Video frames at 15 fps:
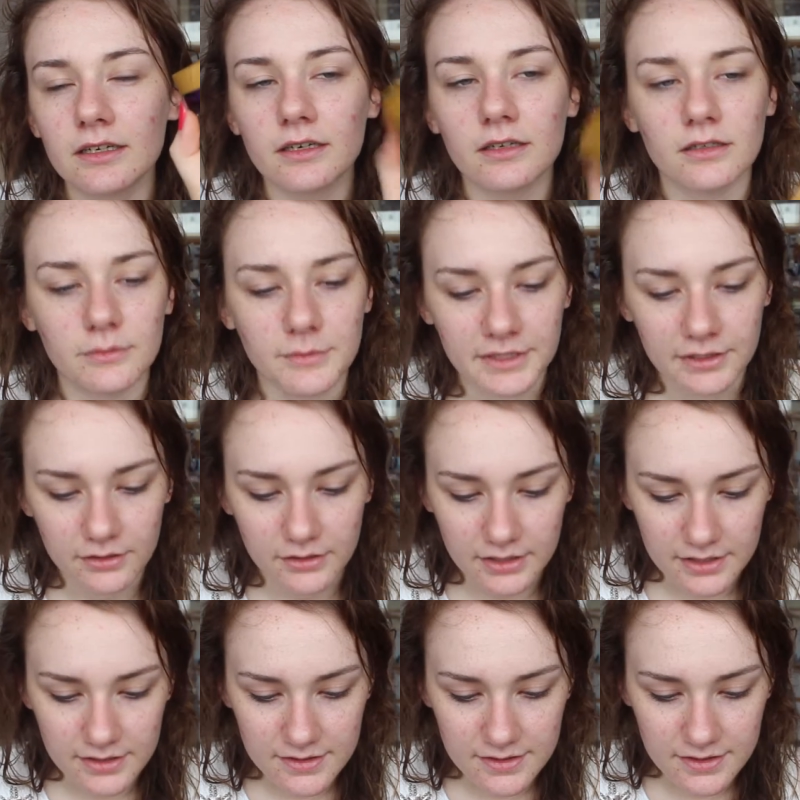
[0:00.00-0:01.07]
Oh my
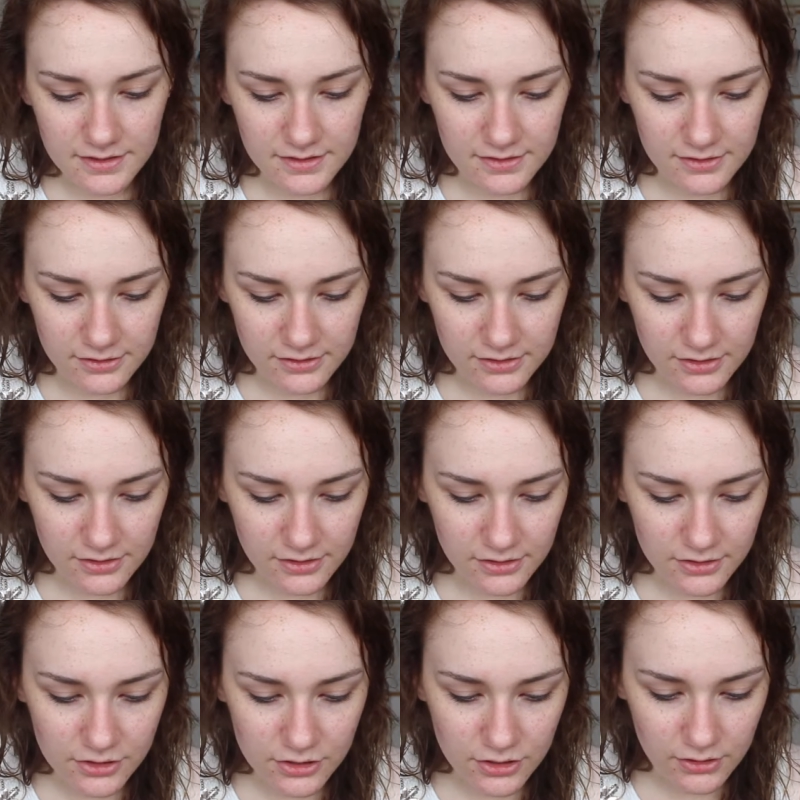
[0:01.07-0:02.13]
goodness, this is just
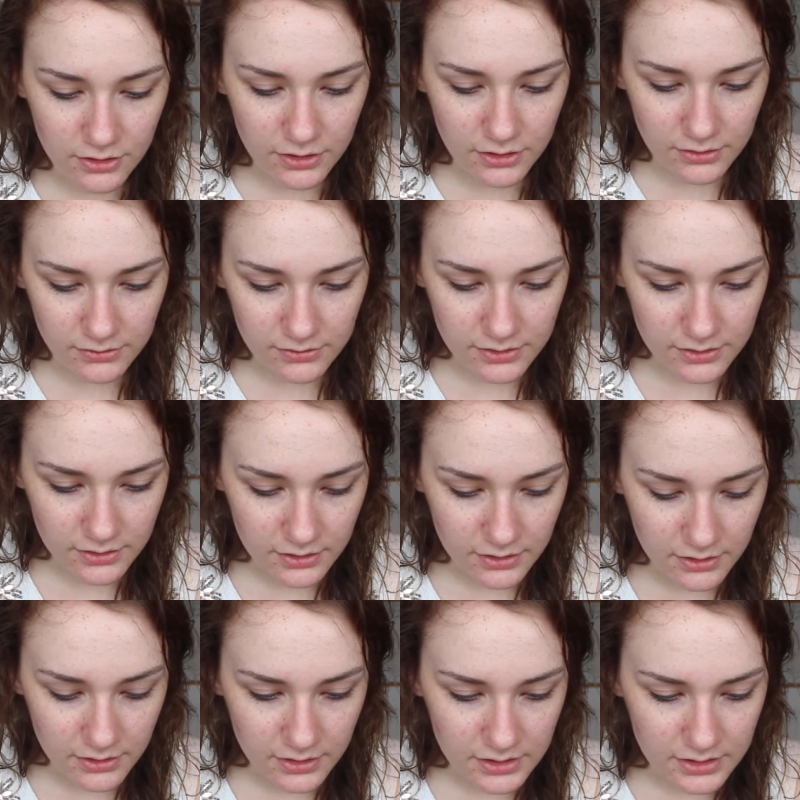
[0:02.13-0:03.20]
too cute
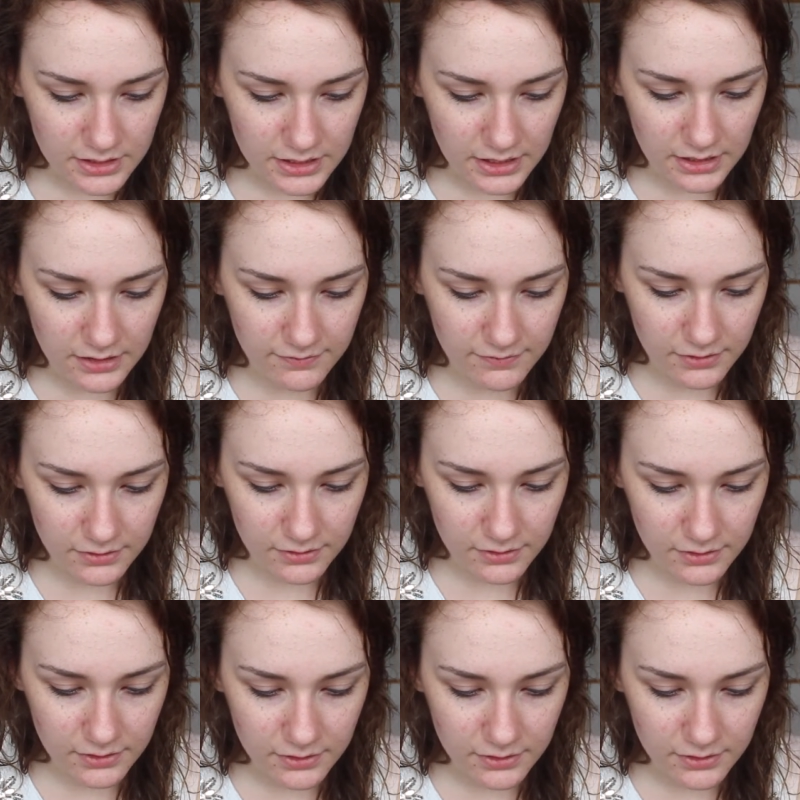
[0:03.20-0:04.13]
to even.